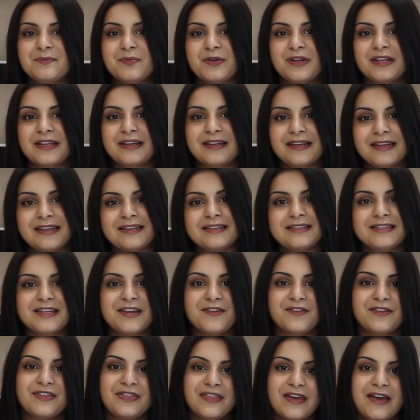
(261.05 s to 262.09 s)
putting links
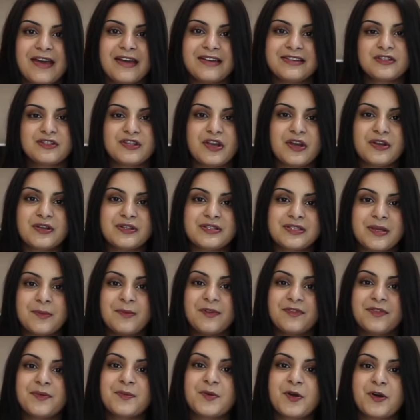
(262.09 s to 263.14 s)
here and there, so some
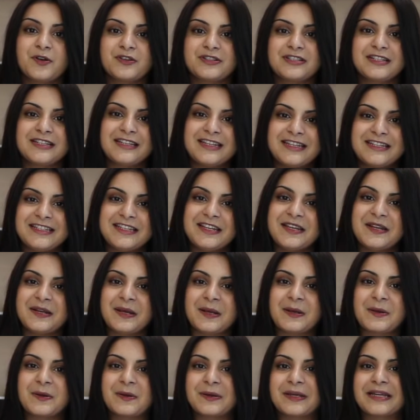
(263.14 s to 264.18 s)
of them got deleted,
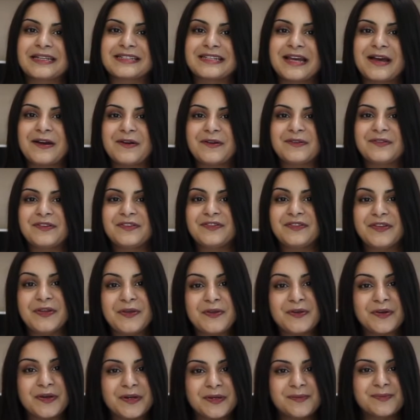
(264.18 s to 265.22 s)
I got kicked out of a
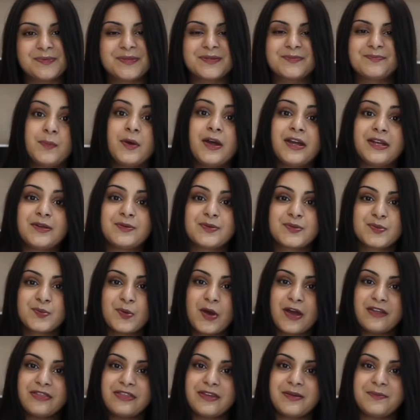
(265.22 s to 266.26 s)
few groups, but it was
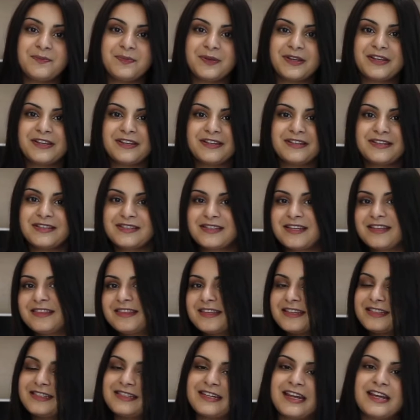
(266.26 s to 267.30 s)
worth it because at
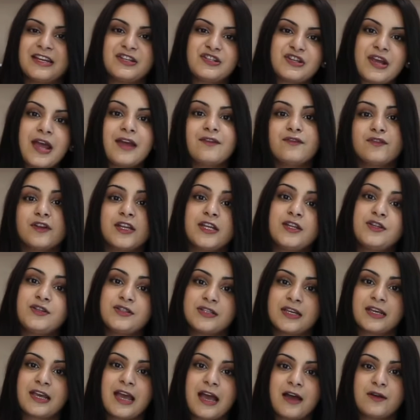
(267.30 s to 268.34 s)
this stage, every
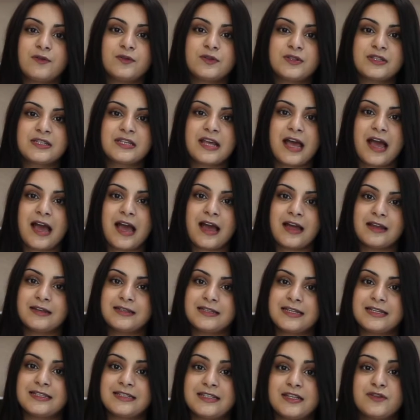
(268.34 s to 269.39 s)
user counts, and
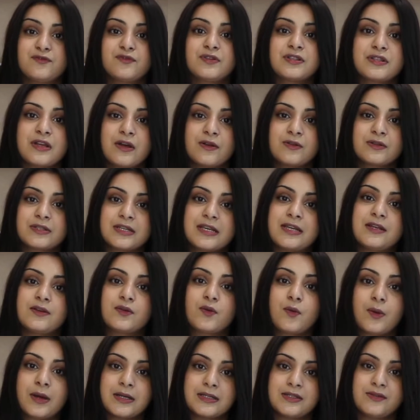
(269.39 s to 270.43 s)
it did result in
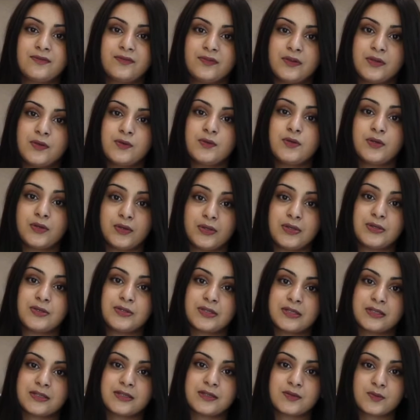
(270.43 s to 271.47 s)
quite a few new
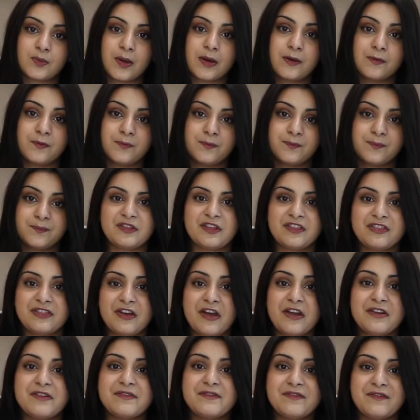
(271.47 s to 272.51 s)
users as well. The
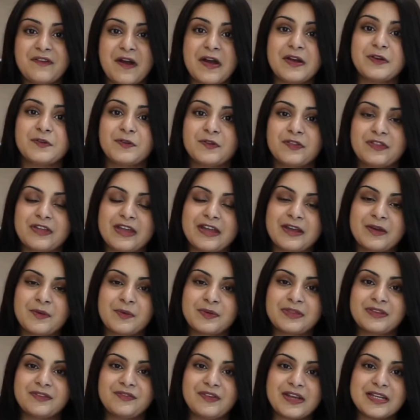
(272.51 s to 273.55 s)
third and final thing
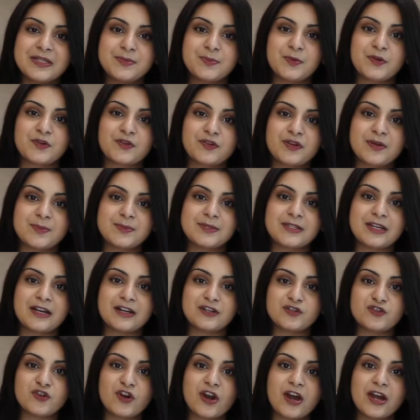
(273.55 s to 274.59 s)
with the Facebook groups that
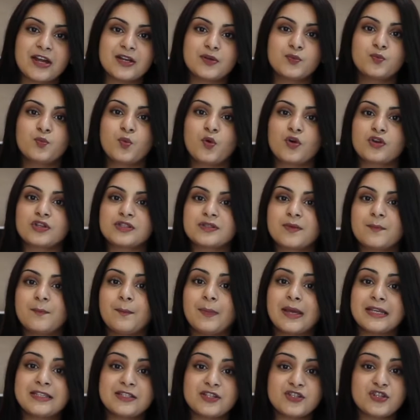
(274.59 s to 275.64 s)
I tried was
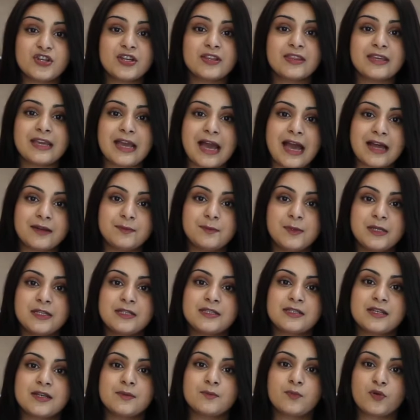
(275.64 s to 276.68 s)
messaging the
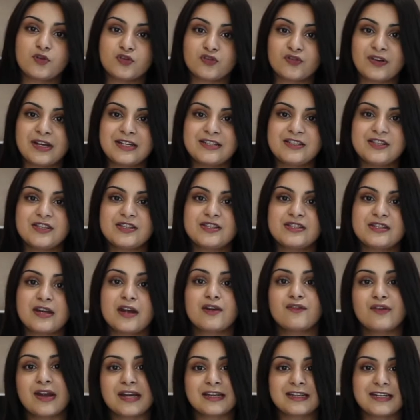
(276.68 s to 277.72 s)
admins and moderators
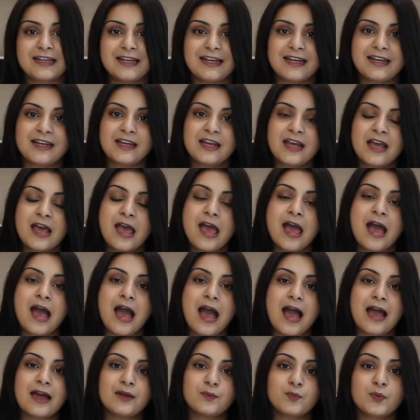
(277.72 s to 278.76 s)
directly.
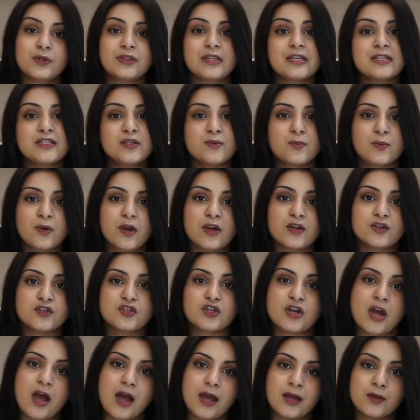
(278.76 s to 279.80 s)
And with this
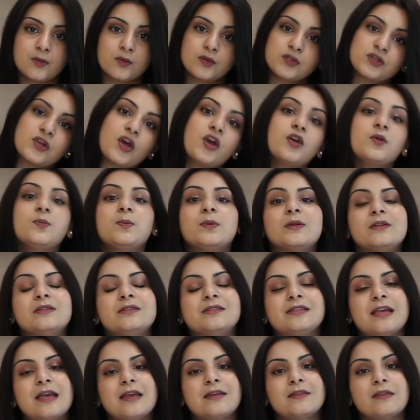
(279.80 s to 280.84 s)
approach, I was open
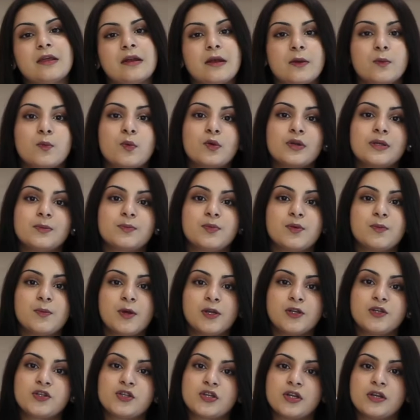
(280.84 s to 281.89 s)
saying that I wanted
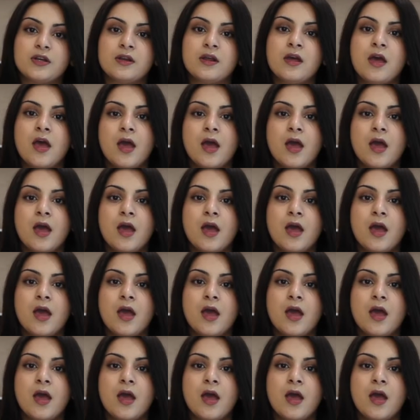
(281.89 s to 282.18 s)
promotion,